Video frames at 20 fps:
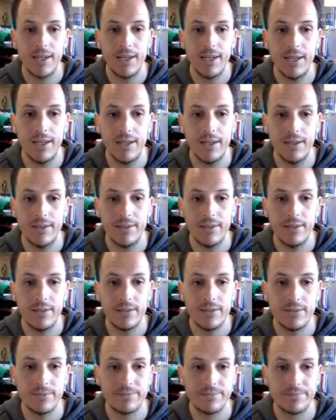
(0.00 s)
and
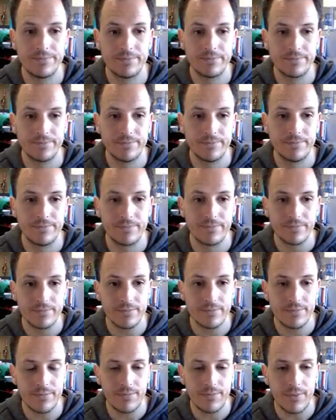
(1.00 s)

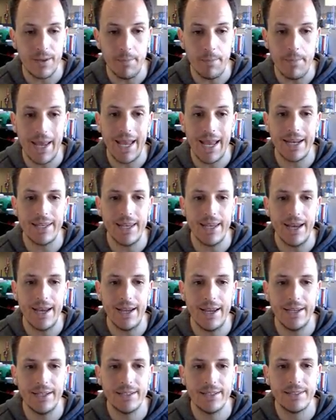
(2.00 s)
the bad
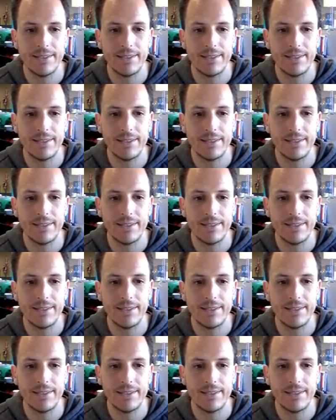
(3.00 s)
guy,